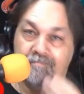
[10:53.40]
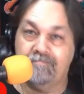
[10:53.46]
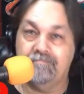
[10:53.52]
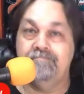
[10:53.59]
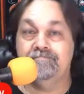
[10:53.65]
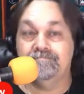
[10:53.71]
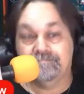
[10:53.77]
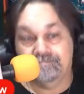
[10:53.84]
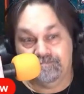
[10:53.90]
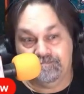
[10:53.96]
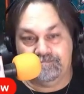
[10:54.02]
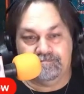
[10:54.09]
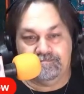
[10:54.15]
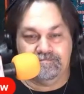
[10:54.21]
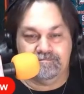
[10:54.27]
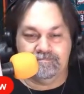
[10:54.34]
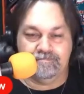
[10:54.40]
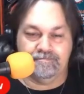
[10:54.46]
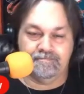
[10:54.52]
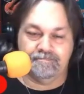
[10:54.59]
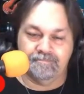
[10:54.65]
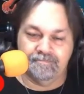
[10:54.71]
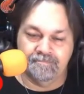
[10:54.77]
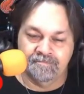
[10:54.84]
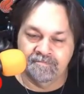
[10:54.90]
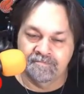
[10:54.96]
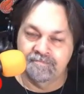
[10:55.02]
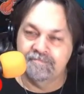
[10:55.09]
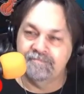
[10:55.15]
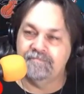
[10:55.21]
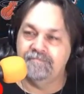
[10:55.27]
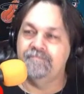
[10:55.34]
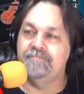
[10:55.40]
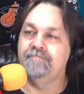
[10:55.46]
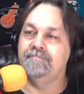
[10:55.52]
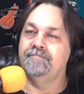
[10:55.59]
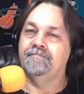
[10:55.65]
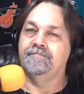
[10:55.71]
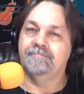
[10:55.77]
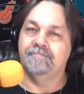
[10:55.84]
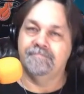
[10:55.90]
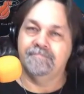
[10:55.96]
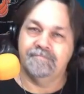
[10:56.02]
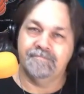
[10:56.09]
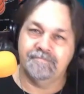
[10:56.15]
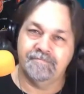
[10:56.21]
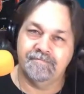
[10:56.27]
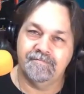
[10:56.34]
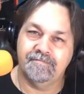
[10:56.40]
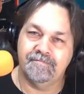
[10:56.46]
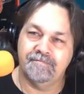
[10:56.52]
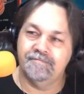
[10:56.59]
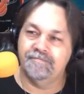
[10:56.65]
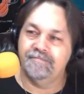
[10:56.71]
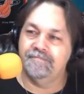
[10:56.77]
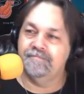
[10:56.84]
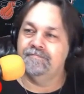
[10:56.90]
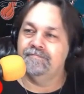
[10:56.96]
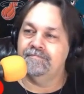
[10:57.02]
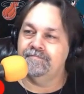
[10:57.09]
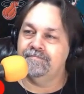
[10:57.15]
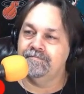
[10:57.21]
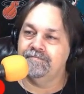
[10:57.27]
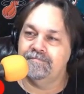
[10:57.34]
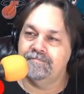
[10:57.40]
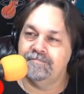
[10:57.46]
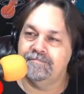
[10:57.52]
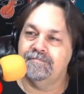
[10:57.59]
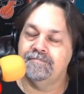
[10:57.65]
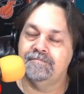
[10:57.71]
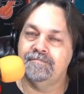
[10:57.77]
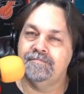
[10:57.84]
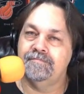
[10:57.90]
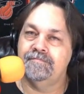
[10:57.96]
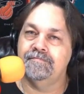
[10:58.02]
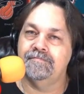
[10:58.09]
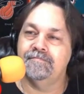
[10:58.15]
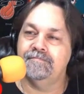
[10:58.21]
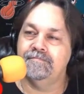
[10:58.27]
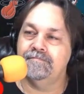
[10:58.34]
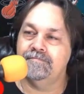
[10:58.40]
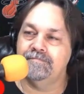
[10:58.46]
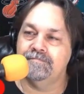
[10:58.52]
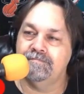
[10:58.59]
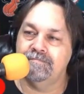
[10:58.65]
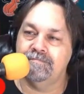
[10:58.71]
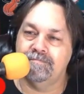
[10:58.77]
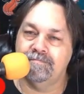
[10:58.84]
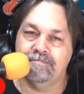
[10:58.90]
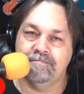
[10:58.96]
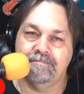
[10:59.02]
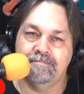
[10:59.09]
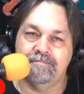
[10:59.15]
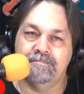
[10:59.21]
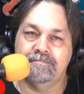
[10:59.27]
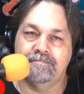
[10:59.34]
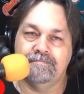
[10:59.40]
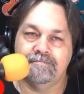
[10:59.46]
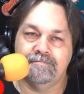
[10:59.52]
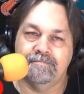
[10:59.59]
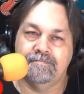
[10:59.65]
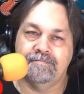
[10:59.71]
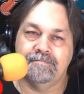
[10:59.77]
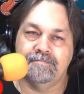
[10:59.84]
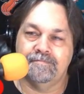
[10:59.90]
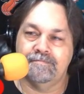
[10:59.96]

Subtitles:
(not speaking)